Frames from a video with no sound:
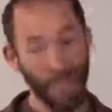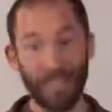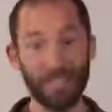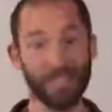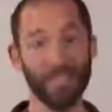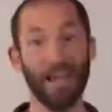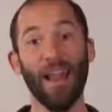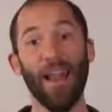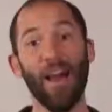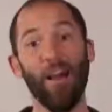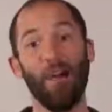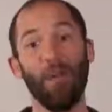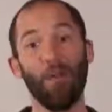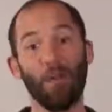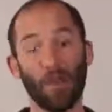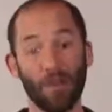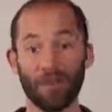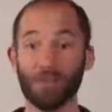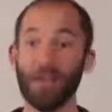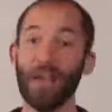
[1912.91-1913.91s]
That's not how it
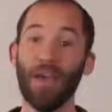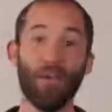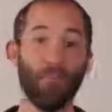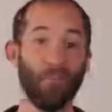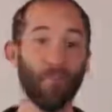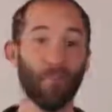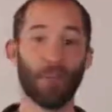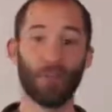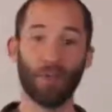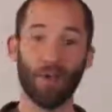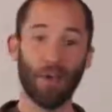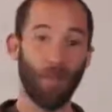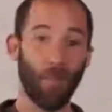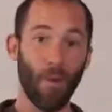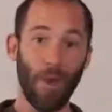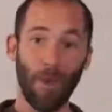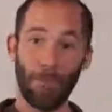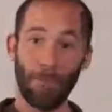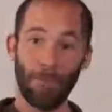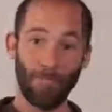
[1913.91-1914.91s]
works. If you want to create
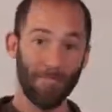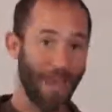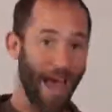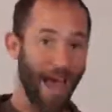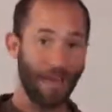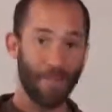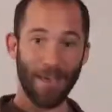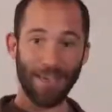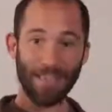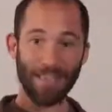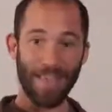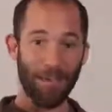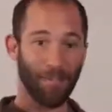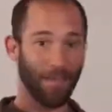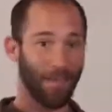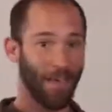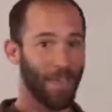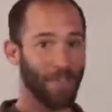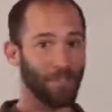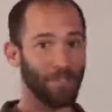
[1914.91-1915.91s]
web database
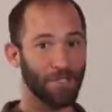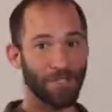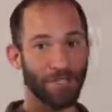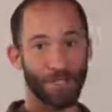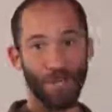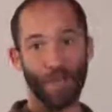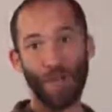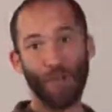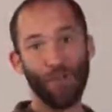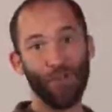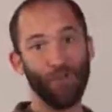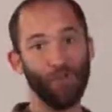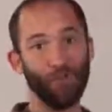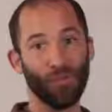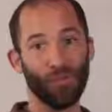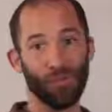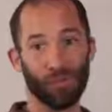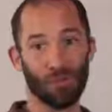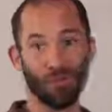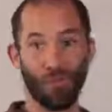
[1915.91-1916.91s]
applications,
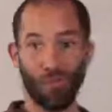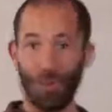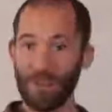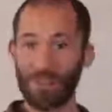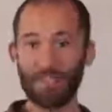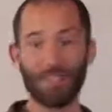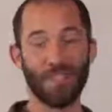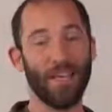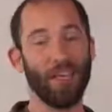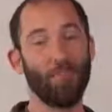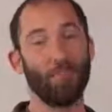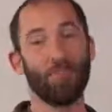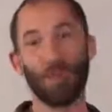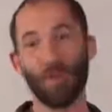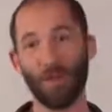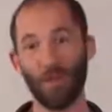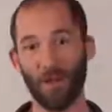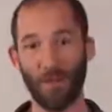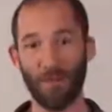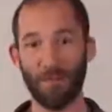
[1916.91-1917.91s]
you learn one set of
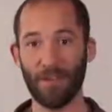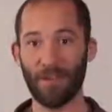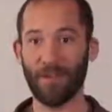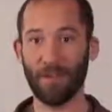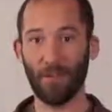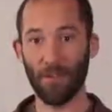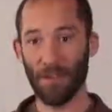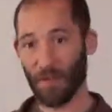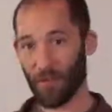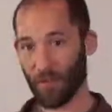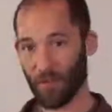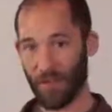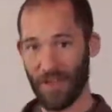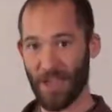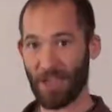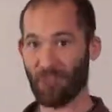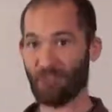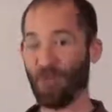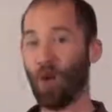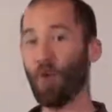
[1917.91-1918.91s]
programming. If you want to
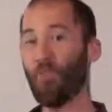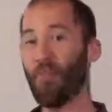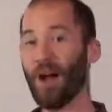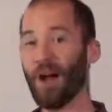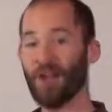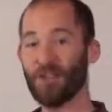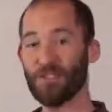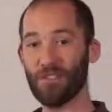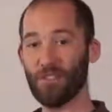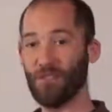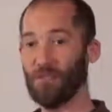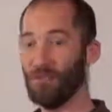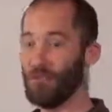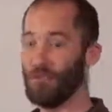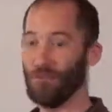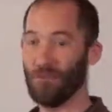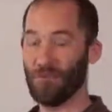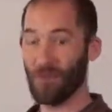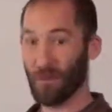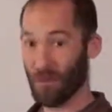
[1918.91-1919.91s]
create robots,
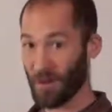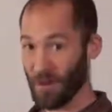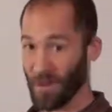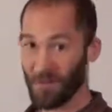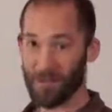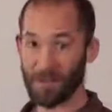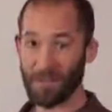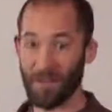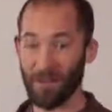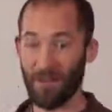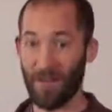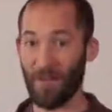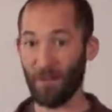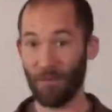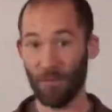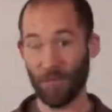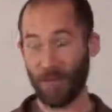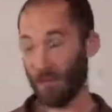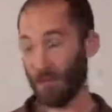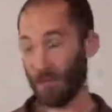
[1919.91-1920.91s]
you learn another set
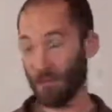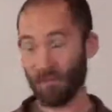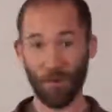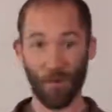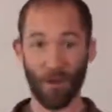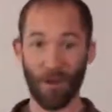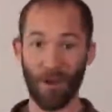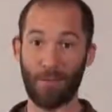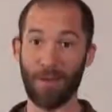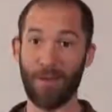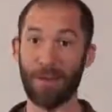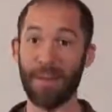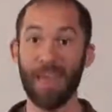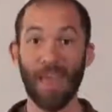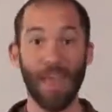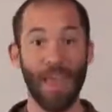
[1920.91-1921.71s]
of programming.